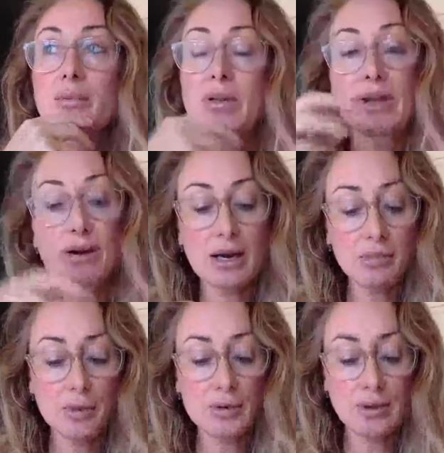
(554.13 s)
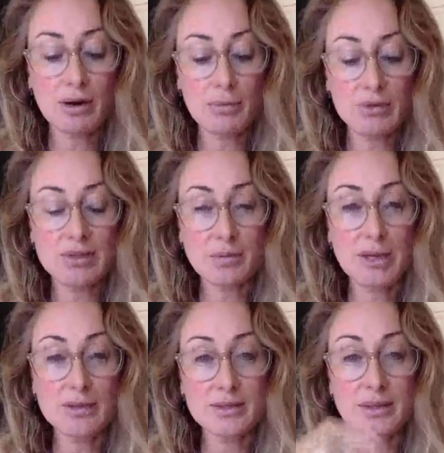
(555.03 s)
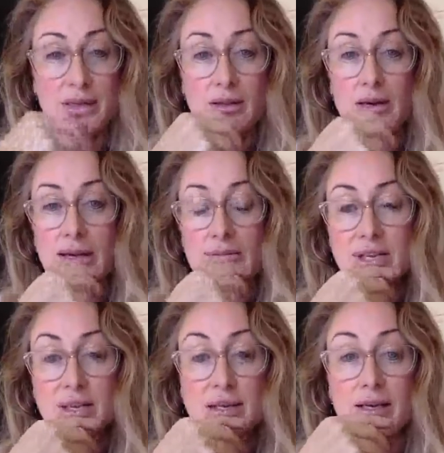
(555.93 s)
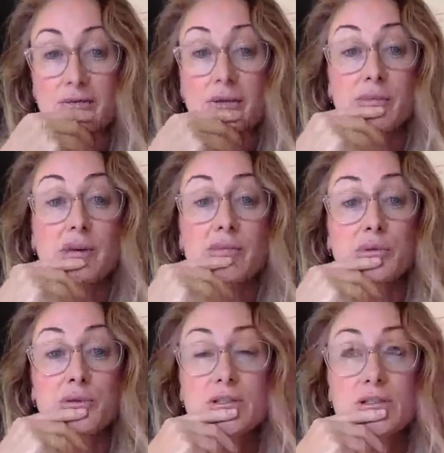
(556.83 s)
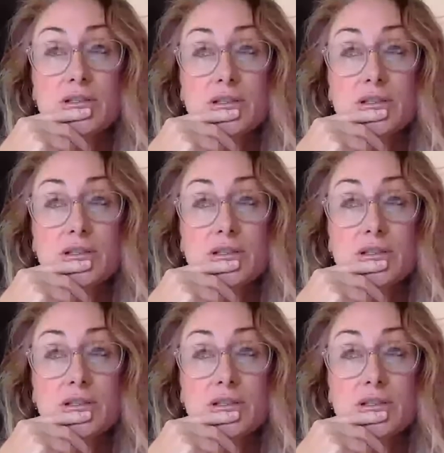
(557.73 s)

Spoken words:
but there are bits and pieces in here that I have taken out of one of my books